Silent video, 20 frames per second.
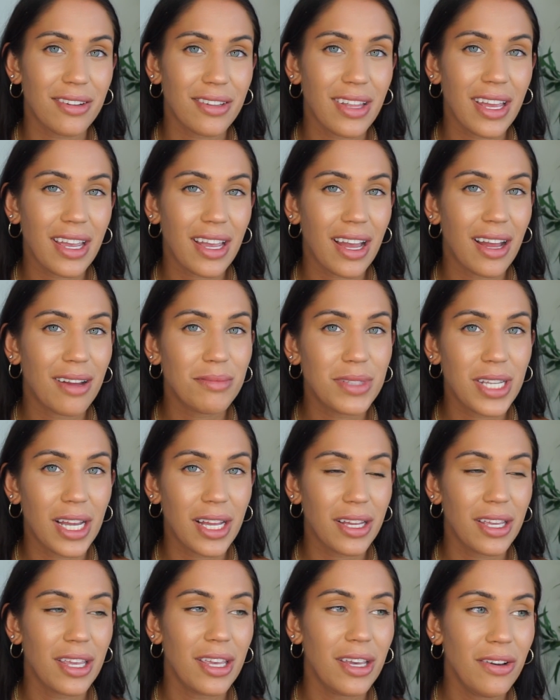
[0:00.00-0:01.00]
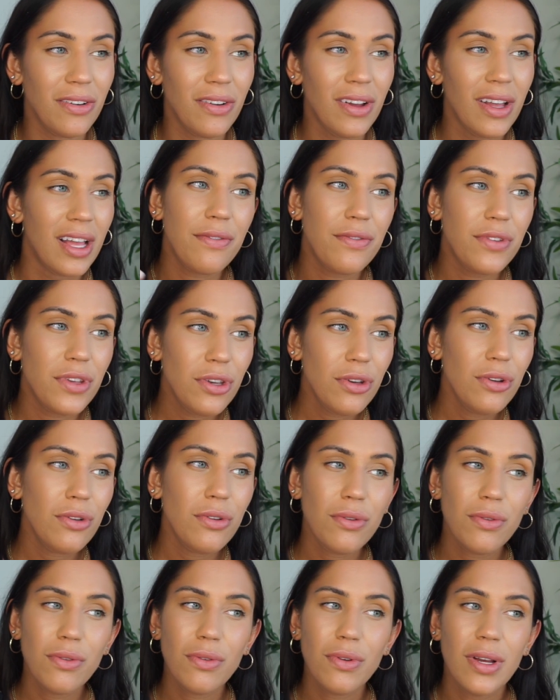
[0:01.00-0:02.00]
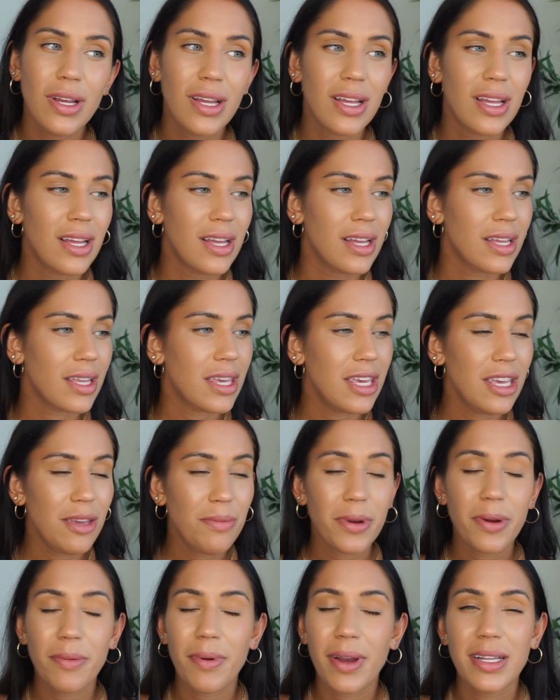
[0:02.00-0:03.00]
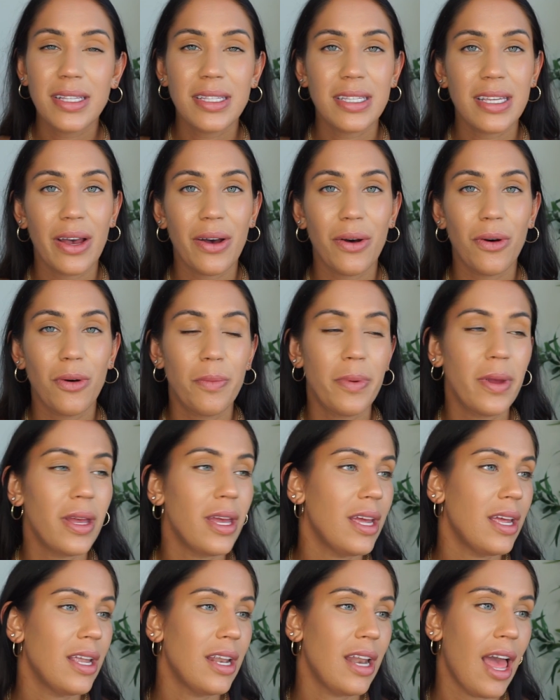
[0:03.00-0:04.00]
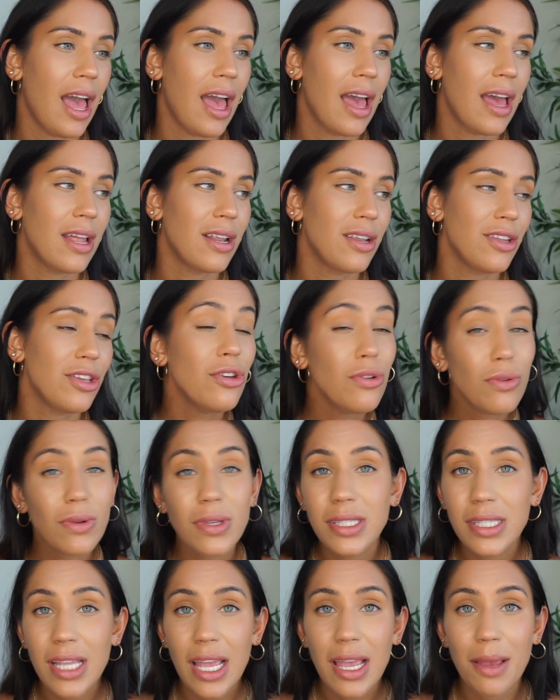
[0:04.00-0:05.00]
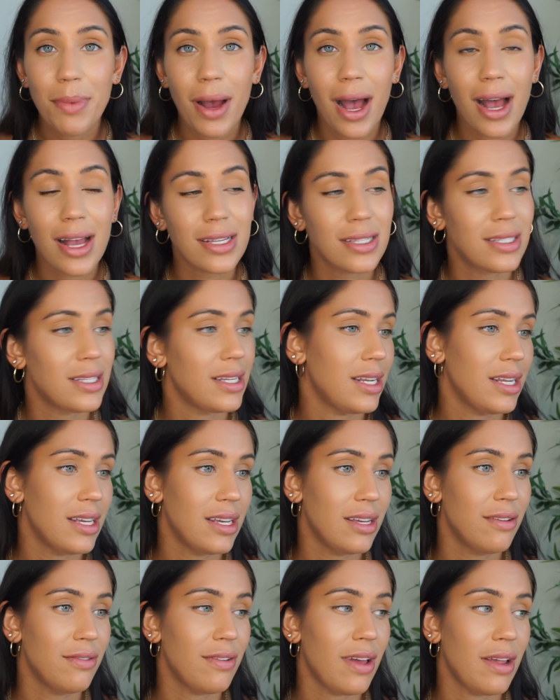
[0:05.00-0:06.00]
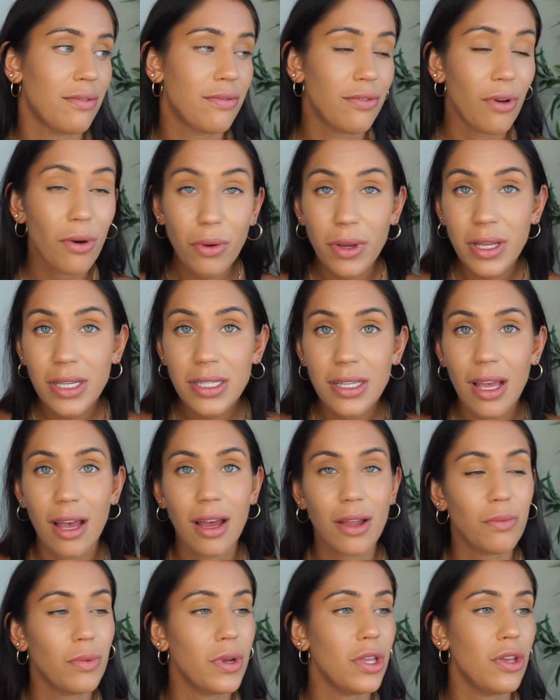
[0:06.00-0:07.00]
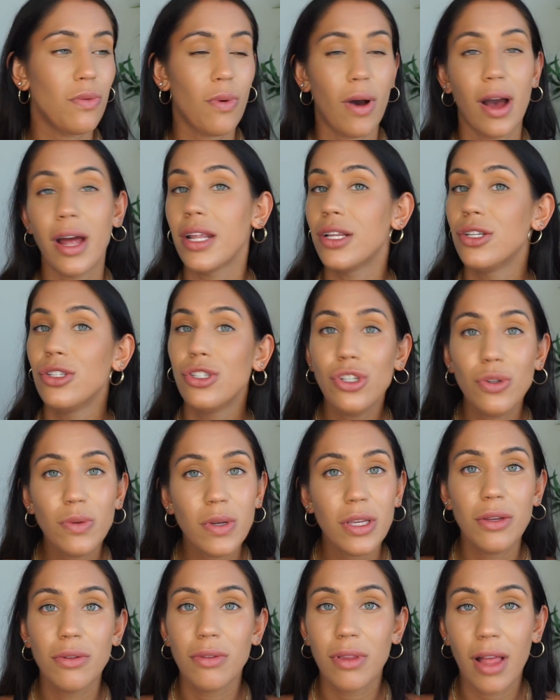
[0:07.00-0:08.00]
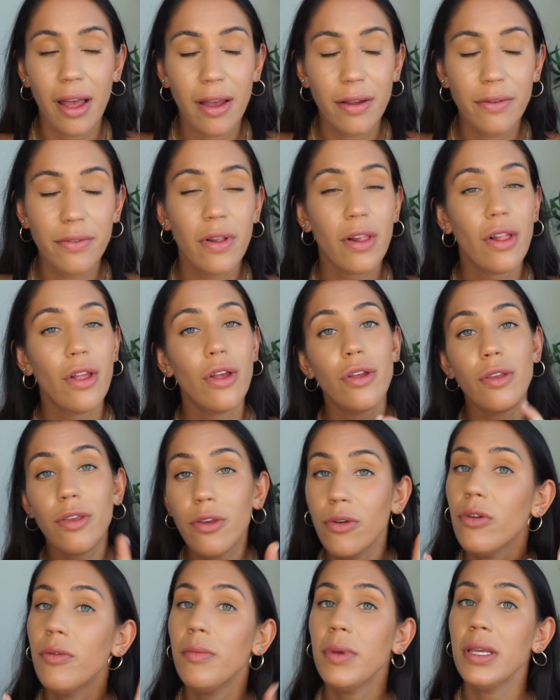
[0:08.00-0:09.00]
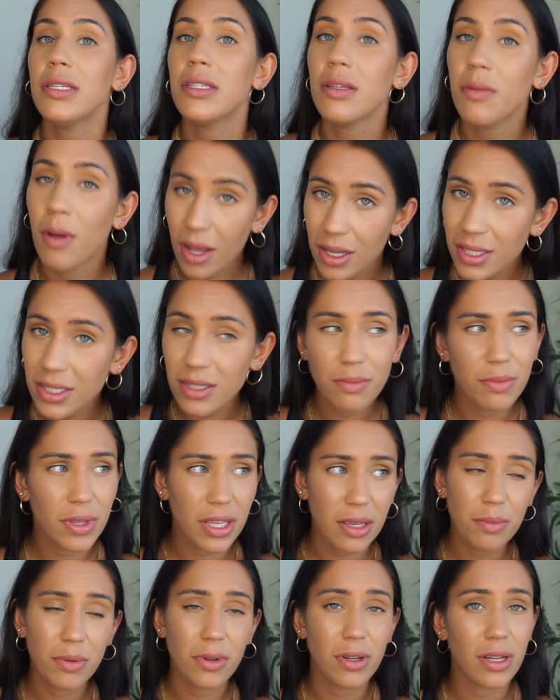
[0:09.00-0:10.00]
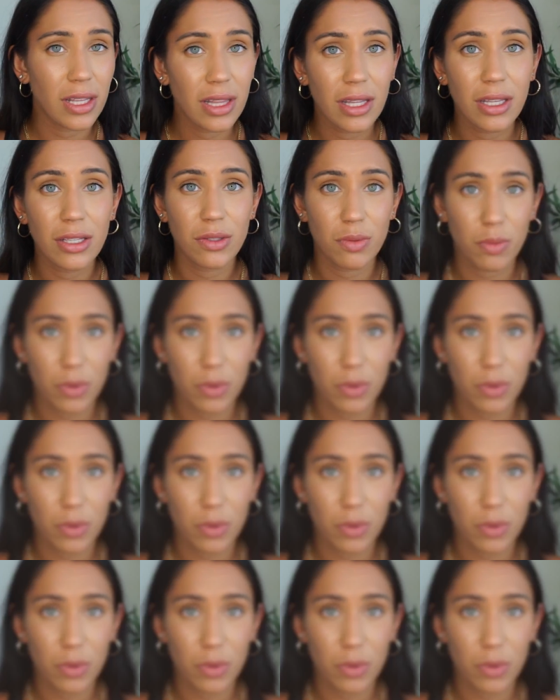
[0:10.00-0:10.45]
Like I'm telling you, if you keep your mindset open and you stay positive and focus on what you want and do what you love, you will meet some awesome people in this